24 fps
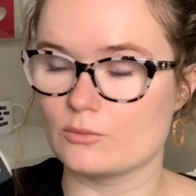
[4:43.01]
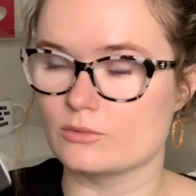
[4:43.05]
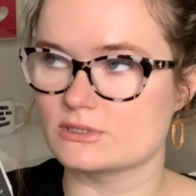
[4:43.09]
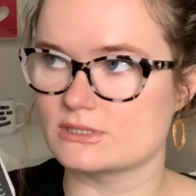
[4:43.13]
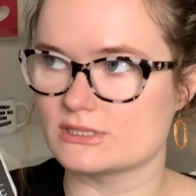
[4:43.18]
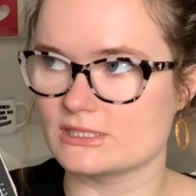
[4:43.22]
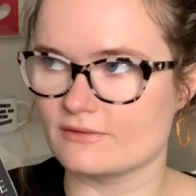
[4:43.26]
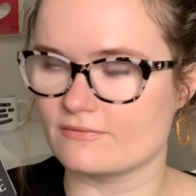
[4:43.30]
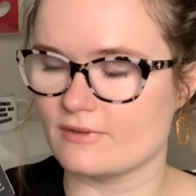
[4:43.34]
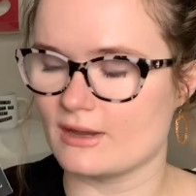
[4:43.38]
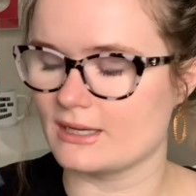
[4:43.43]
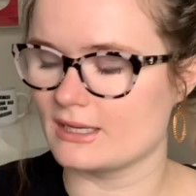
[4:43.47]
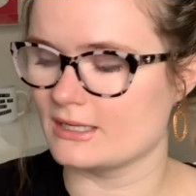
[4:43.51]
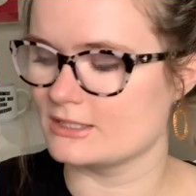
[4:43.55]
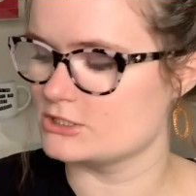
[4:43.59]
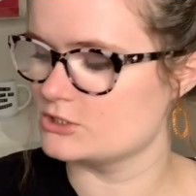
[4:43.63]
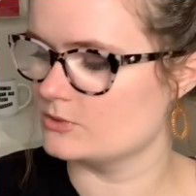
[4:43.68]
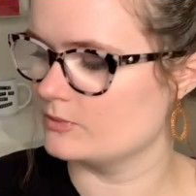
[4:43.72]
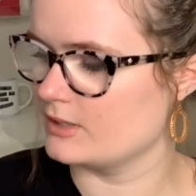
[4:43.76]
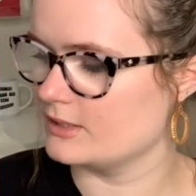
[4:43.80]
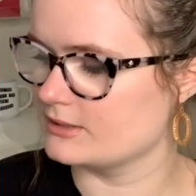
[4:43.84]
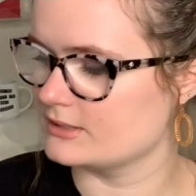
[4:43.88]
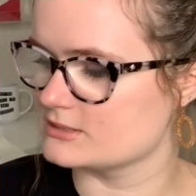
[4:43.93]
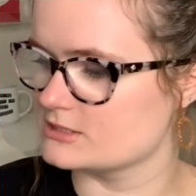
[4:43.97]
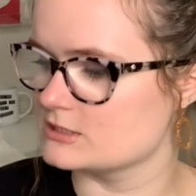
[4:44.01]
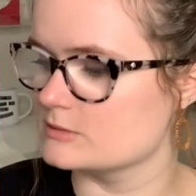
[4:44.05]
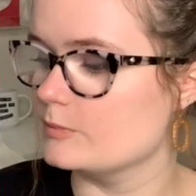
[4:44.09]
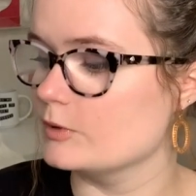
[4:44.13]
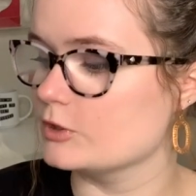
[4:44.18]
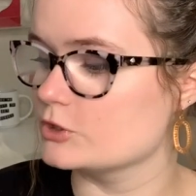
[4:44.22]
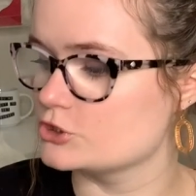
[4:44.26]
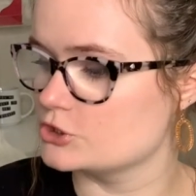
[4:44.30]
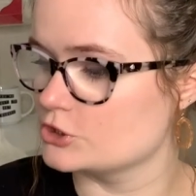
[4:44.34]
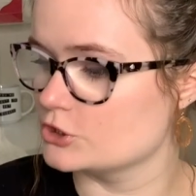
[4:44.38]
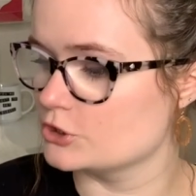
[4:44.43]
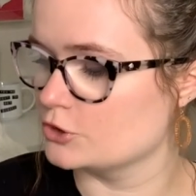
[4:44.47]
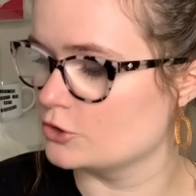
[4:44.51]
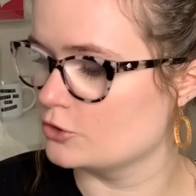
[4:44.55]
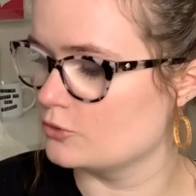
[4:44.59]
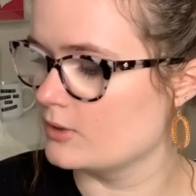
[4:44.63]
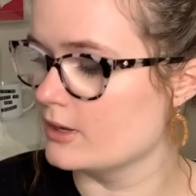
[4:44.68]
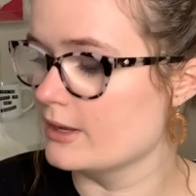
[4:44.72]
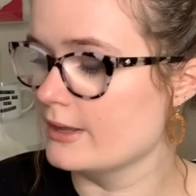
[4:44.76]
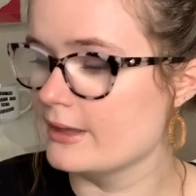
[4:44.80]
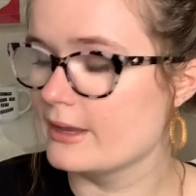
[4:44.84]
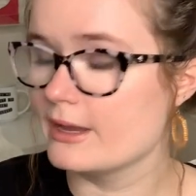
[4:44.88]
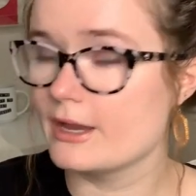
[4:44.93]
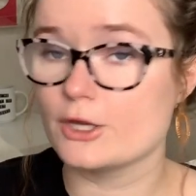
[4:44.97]
We'll see if I get to it. This is book two
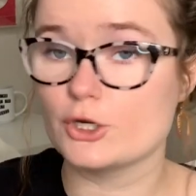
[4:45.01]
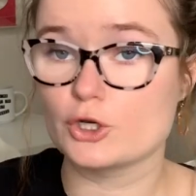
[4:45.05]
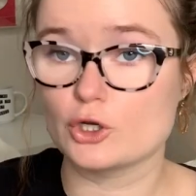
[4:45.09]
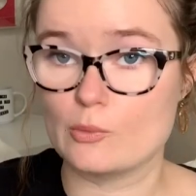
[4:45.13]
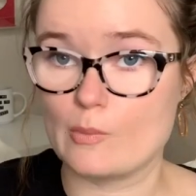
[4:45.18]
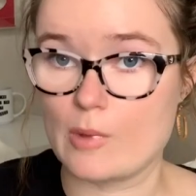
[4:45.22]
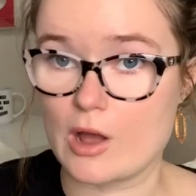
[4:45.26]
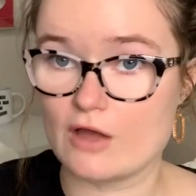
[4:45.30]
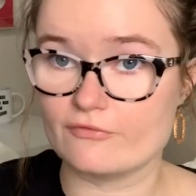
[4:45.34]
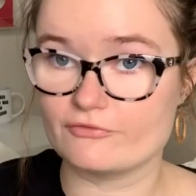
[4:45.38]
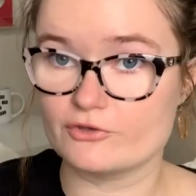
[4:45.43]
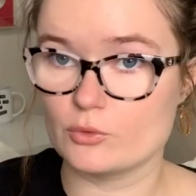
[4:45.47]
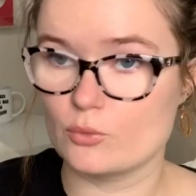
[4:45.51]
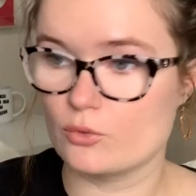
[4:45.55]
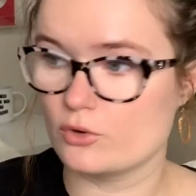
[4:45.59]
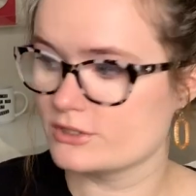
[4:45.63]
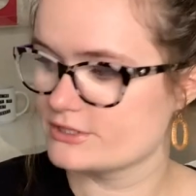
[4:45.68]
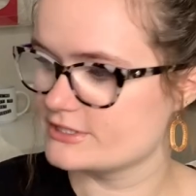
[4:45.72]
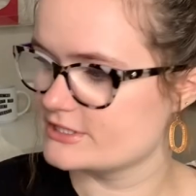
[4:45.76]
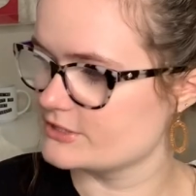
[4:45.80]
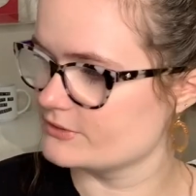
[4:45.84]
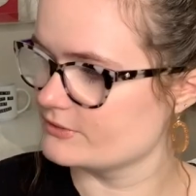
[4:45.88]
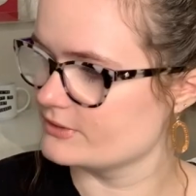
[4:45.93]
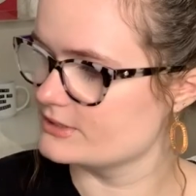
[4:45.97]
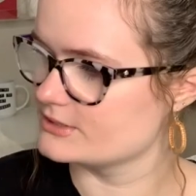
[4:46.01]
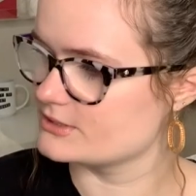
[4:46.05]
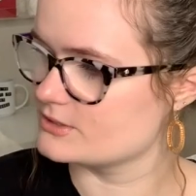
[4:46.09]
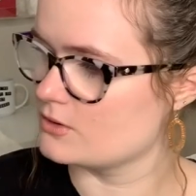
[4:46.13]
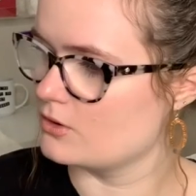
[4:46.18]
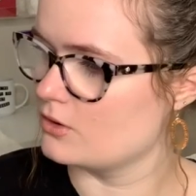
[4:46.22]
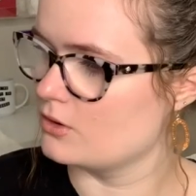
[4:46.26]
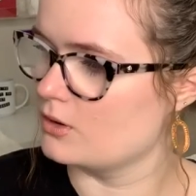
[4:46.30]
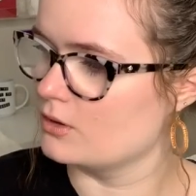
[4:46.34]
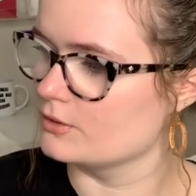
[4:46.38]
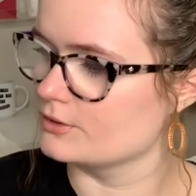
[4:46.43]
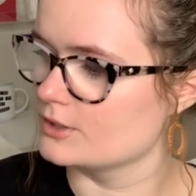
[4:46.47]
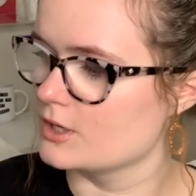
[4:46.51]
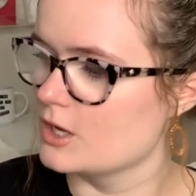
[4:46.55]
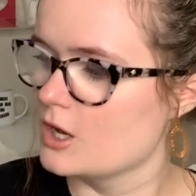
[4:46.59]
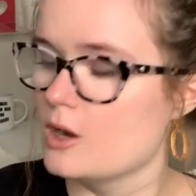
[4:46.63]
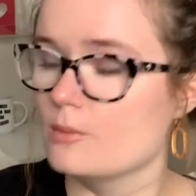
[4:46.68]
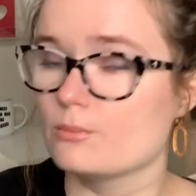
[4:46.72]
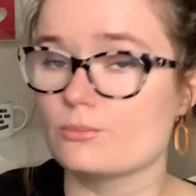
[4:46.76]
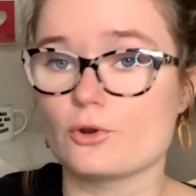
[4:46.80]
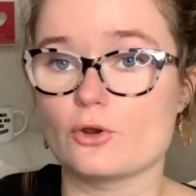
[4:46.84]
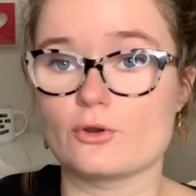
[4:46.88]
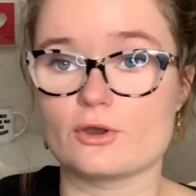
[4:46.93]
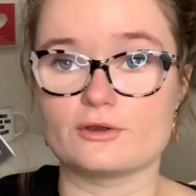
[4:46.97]
in her Mafia Wars series called
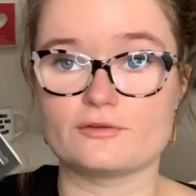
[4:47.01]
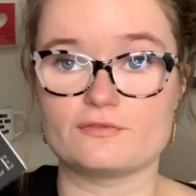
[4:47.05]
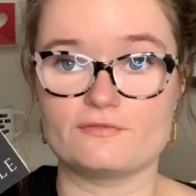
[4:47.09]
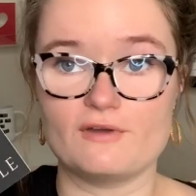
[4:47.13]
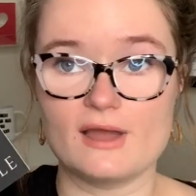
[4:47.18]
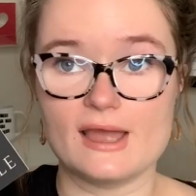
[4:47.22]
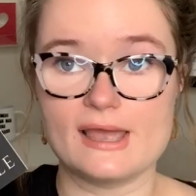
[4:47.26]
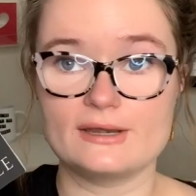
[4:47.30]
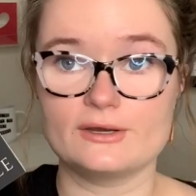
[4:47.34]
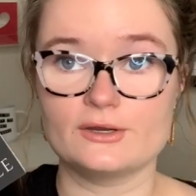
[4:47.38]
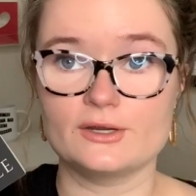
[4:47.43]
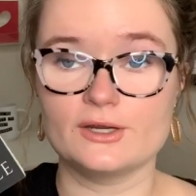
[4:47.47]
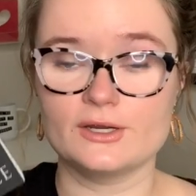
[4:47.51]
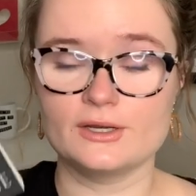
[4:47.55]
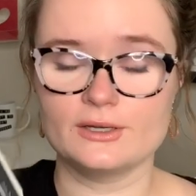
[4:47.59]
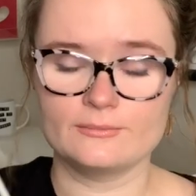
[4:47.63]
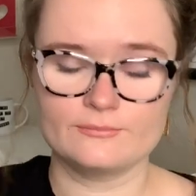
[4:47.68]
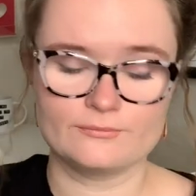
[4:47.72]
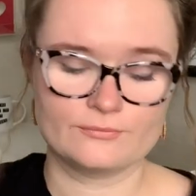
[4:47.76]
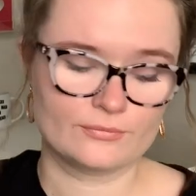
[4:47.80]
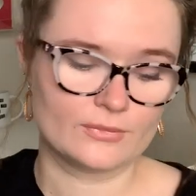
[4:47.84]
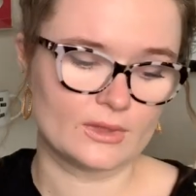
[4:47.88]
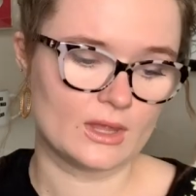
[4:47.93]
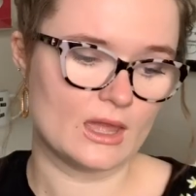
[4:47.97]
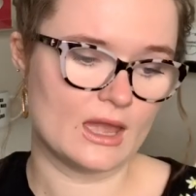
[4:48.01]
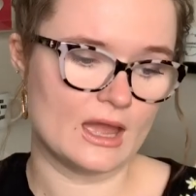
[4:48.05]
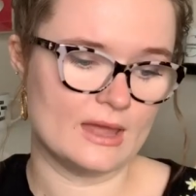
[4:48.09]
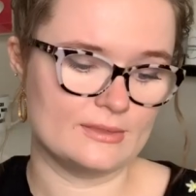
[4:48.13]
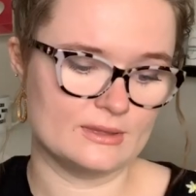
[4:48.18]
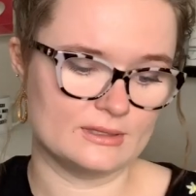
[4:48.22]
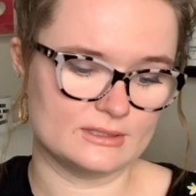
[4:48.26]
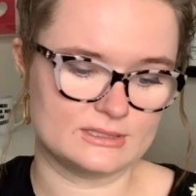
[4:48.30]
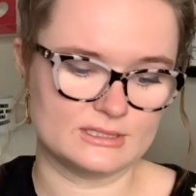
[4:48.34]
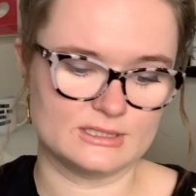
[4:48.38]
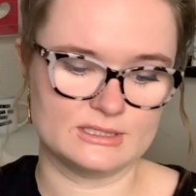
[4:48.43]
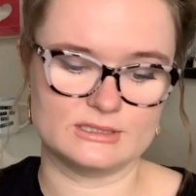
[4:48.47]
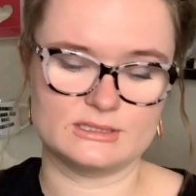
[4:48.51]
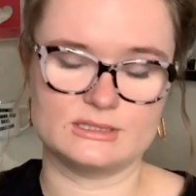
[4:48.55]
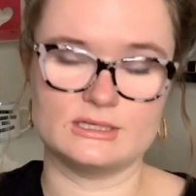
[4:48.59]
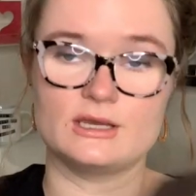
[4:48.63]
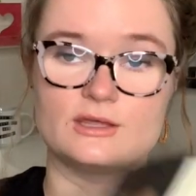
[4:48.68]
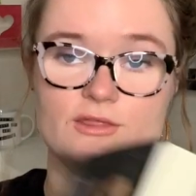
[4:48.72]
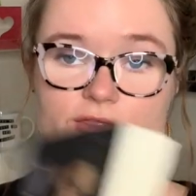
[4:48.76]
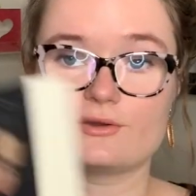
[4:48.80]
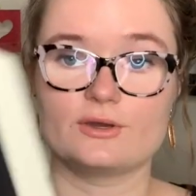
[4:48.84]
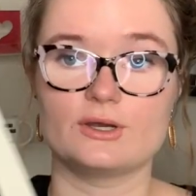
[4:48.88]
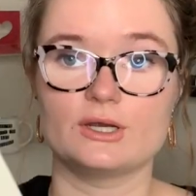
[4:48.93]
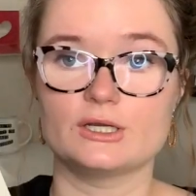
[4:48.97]
Broken Fighter, and this is the
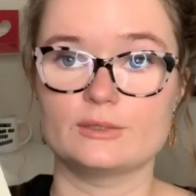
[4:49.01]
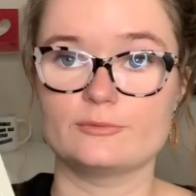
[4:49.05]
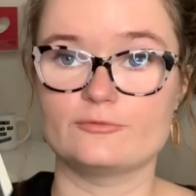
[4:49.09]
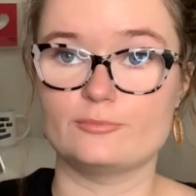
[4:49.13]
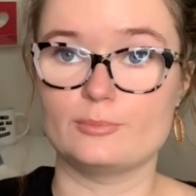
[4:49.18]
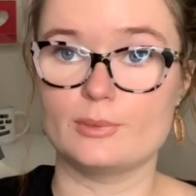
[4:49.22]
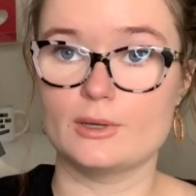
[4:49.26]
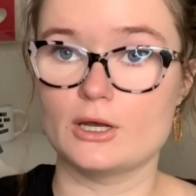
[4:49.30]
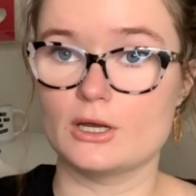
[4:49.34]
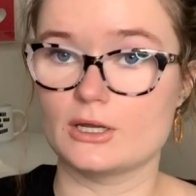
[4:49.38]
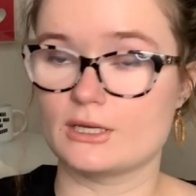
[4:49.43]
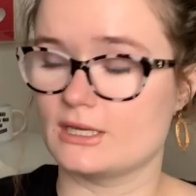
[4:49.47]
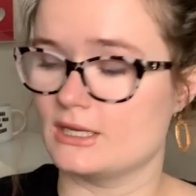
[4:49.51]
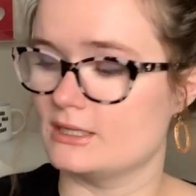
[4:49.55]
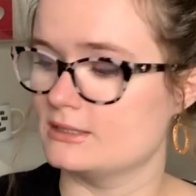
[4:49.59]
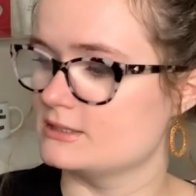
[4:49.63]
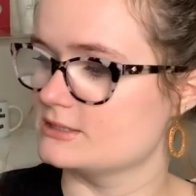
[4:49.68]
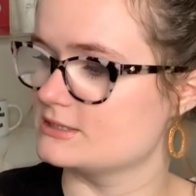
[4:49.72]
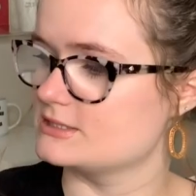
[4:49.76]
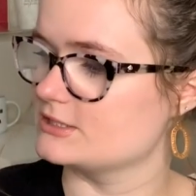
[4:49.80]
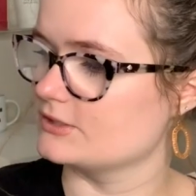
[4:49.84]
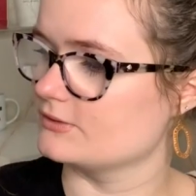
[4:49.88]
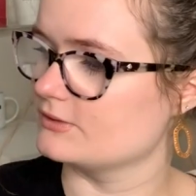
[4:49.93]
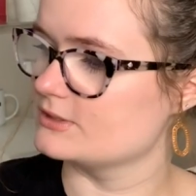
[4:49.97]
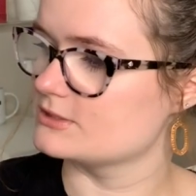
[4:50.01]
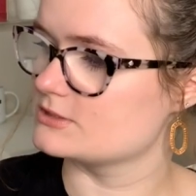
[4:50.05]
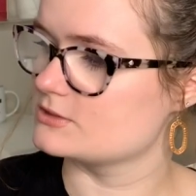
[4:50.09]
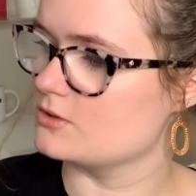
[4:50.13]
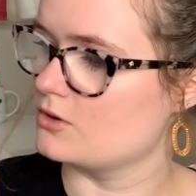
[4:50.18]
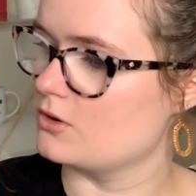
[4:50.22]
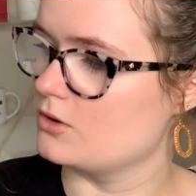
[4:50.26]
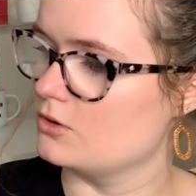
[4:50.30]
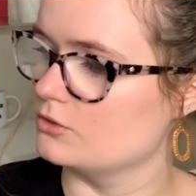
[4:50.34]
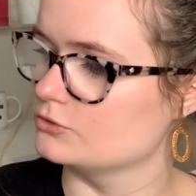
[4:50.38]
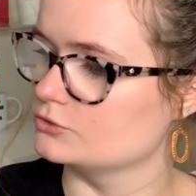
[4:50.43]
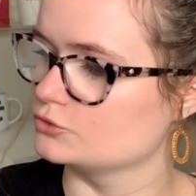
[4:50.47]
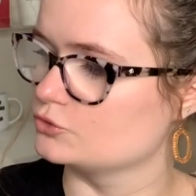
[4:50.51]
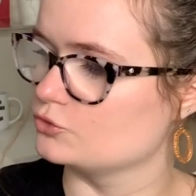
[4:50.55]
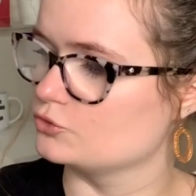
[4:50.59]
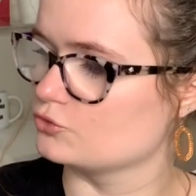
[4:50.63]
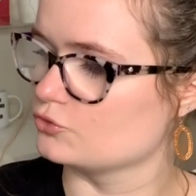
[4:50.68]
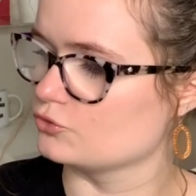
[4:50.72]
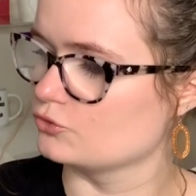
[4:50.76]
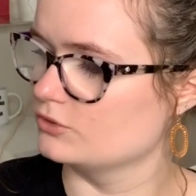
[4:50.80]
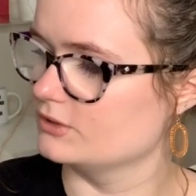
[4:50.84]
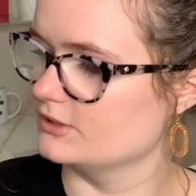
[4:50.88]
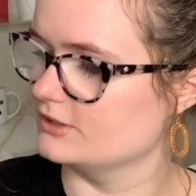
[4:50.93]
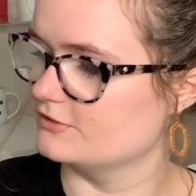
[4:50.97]
third book in the series called
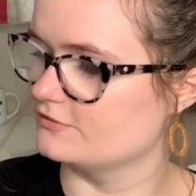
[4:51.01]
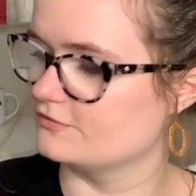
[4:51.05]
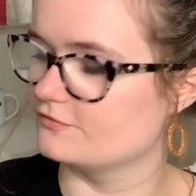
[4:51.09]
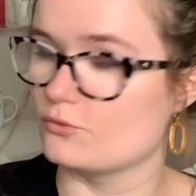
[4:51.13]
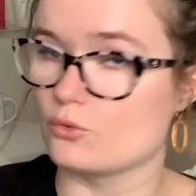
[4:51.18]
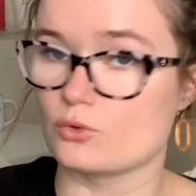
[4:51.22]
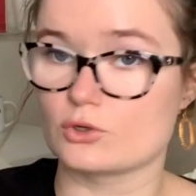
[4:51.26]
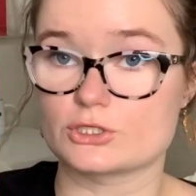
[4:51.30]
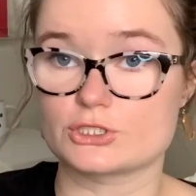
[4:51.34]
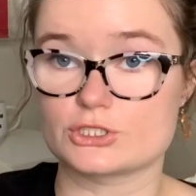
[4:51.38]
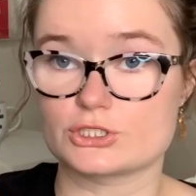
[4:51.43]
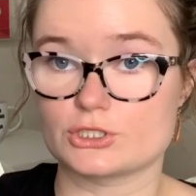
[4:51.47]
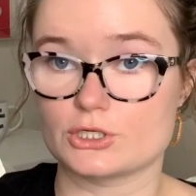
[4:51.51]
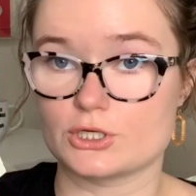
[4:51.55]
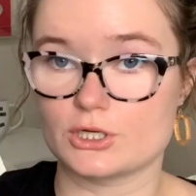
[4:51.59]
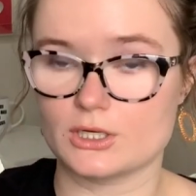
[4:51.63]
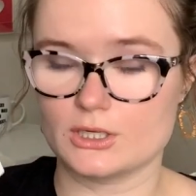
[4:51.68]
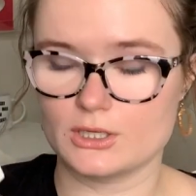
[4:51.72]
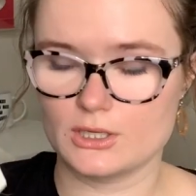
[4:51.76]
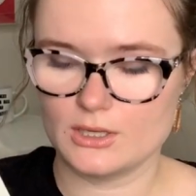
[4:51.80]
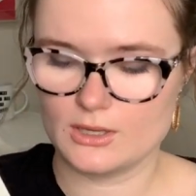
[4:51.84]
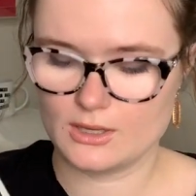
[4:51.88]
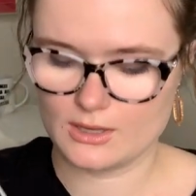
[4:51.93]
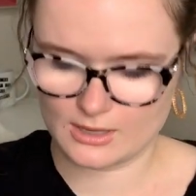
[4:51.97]
Cruel Enforcer.